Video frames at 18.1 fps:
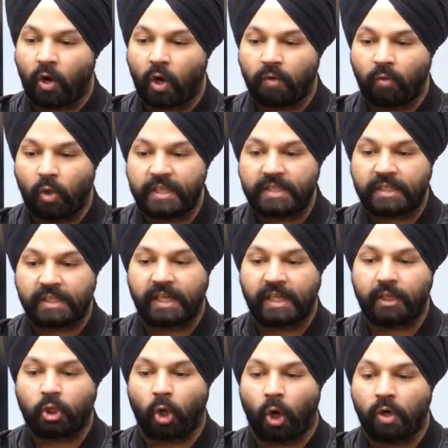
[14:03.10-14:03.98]
aaya, aur wo iske
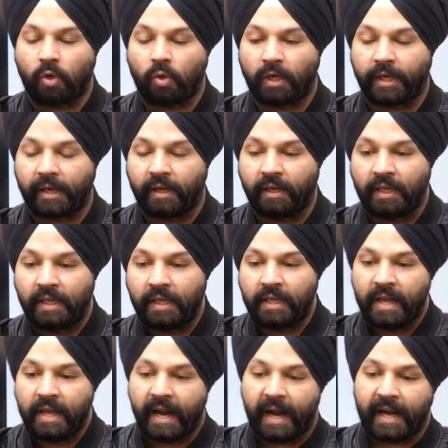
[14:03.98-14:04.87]
saath dock ho gaya.
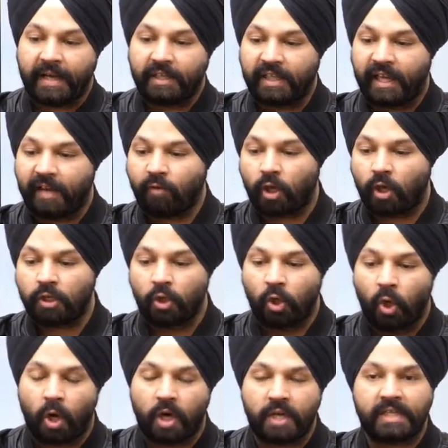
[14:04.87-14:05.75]
And they have got
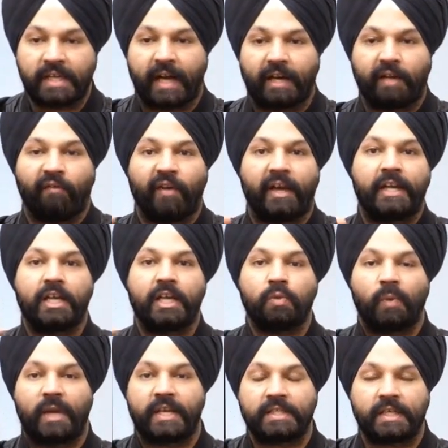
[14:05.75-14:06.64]
nodes at
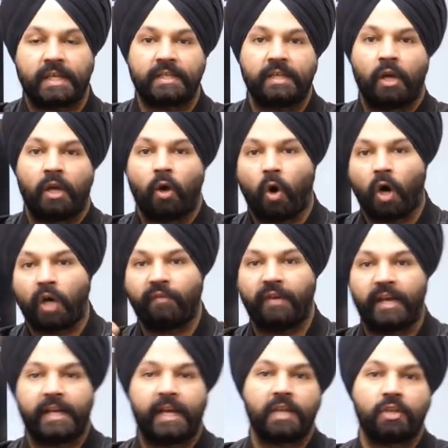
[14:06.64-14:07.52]
various places,
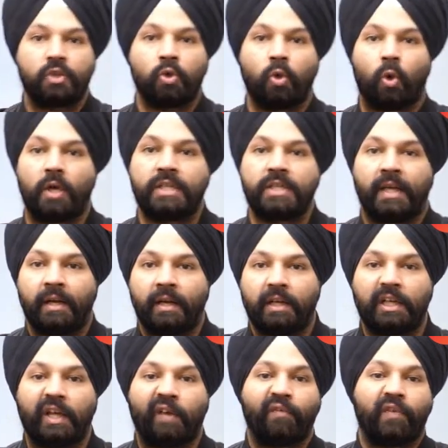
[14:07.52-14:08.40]
or various nodes,
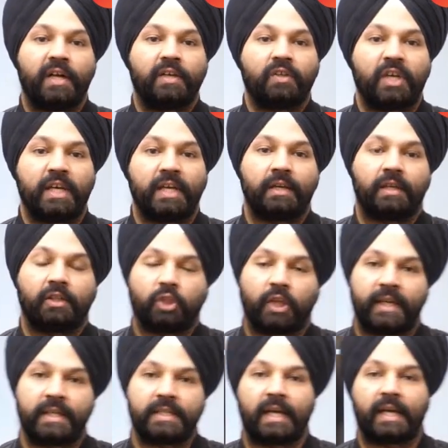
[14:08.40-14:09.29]
different
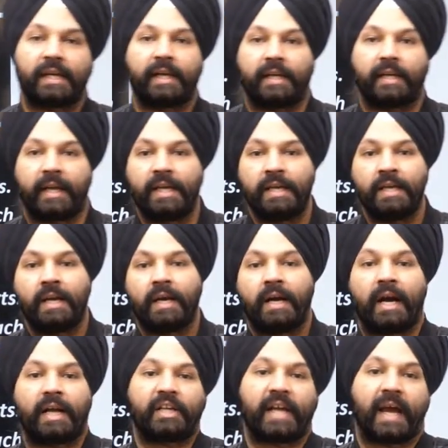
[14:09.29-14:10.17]
things are getting
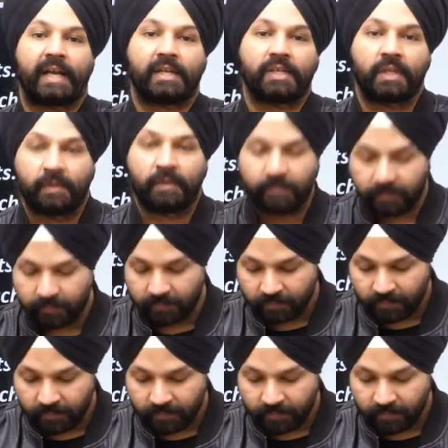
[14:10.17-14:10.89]
attached.